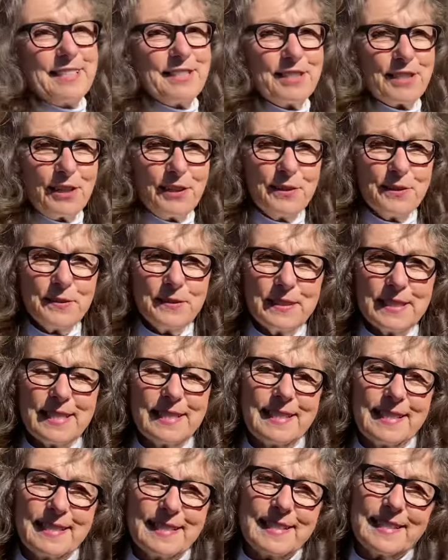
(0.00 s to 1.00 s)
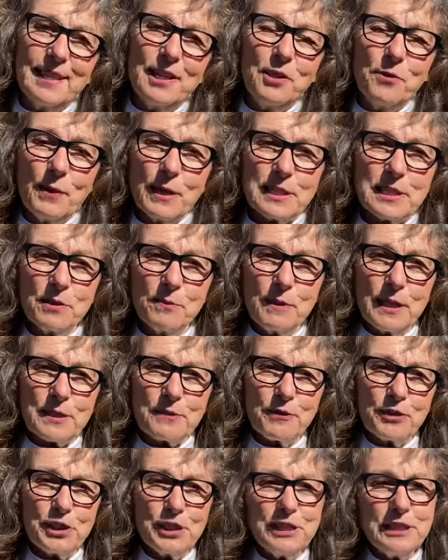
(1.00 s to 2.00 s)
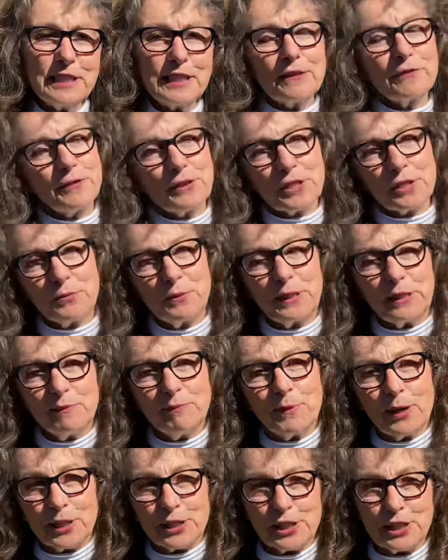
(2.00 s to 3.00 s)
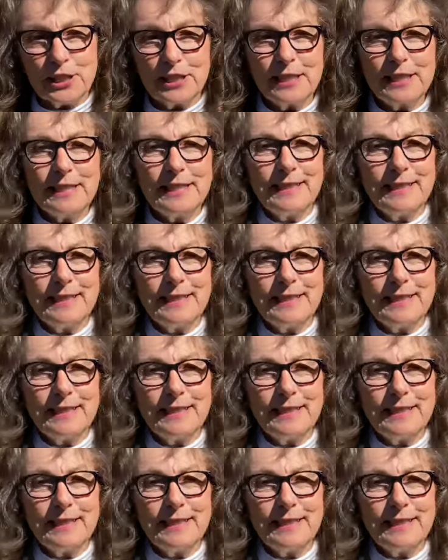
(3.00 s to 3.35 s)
Zone 6, and West Virginia, the first week of March.